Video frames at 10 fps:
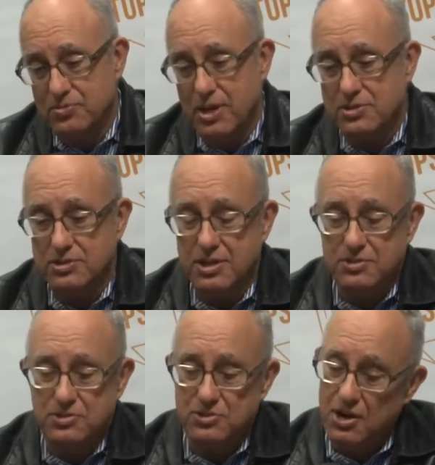
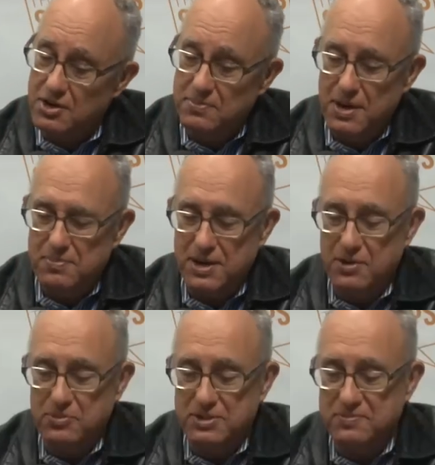hesitate to talk about, but I
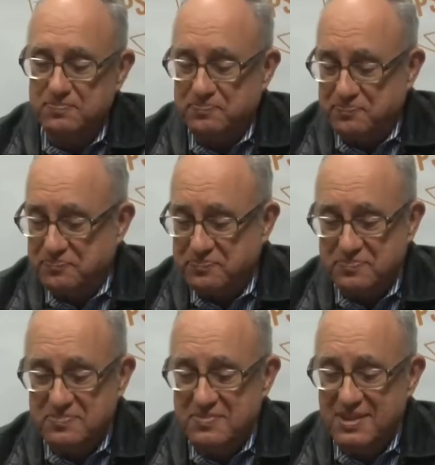will.
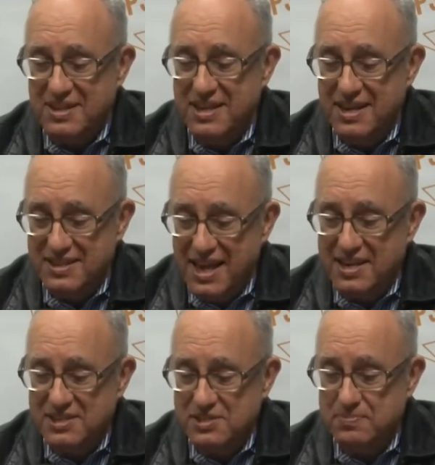And that
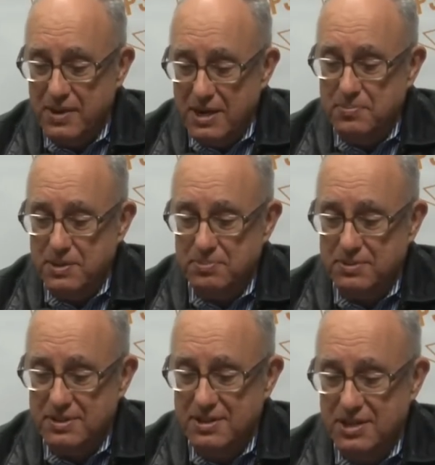is many
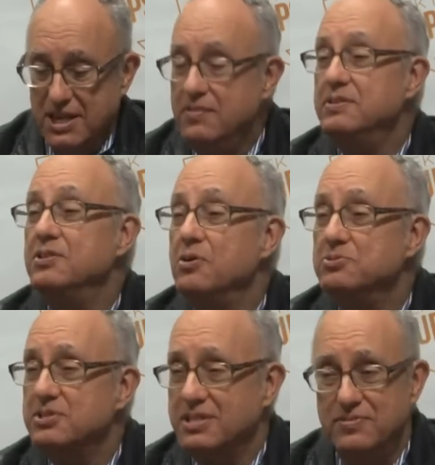people, even
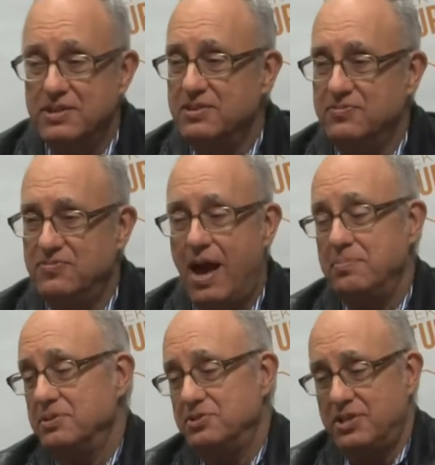those leaving
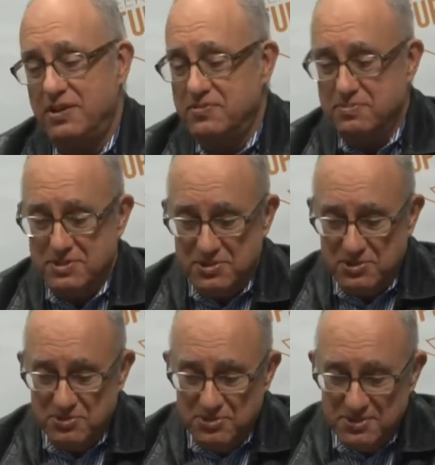fabulous Stanford Business
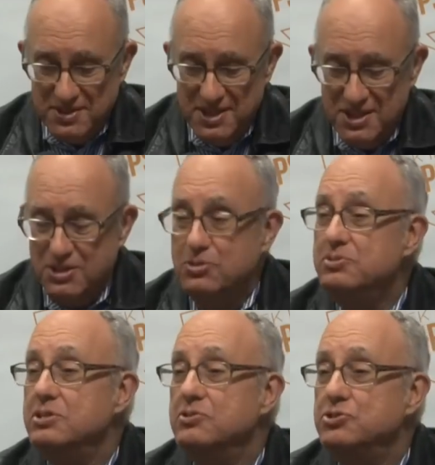School,
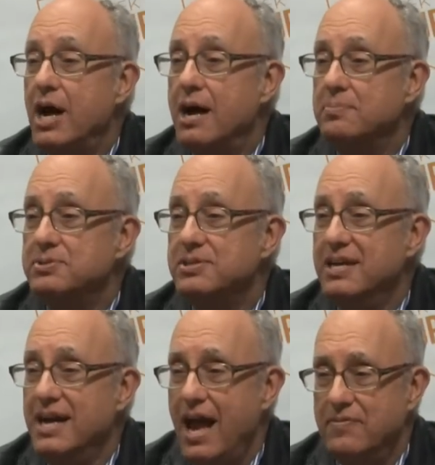losing their jobs,
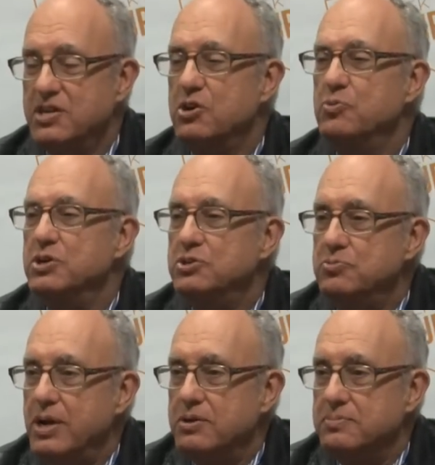having career
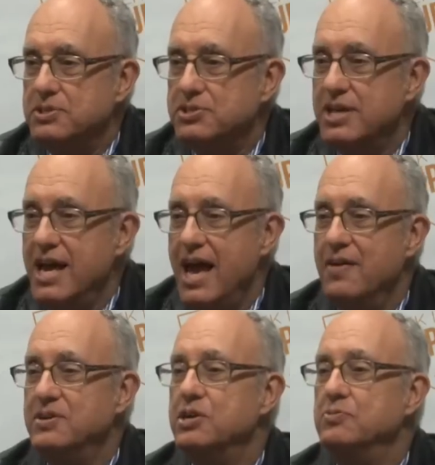derailments, mm.
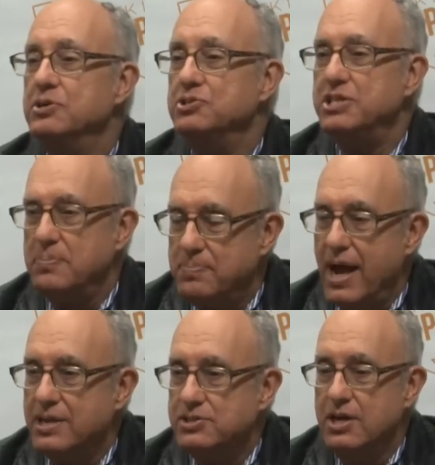having career
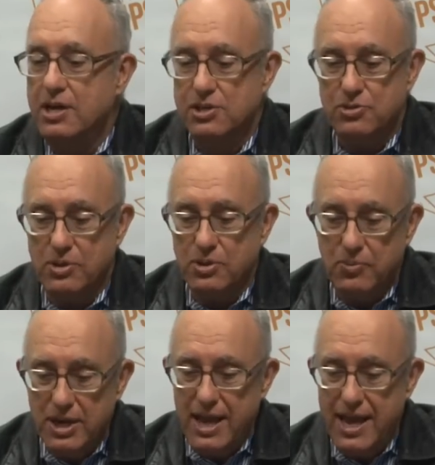setbacks. Right. So, on the
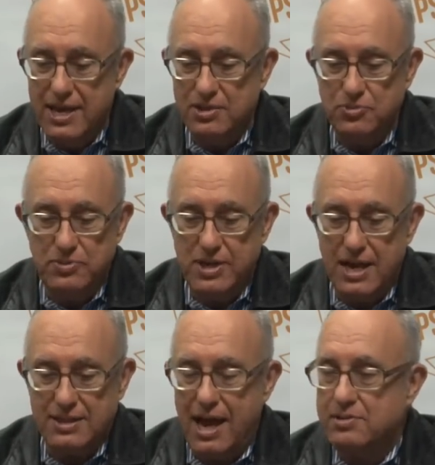one hand, we've
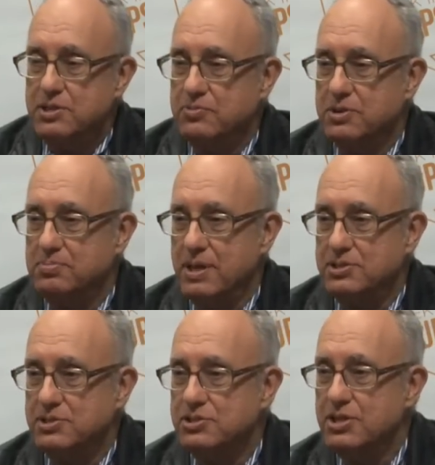got lousy
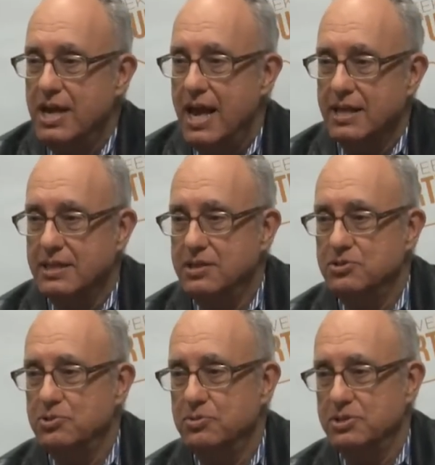workplaces and
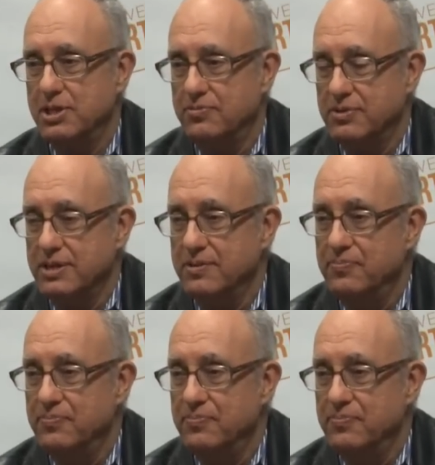leaders who are suffering.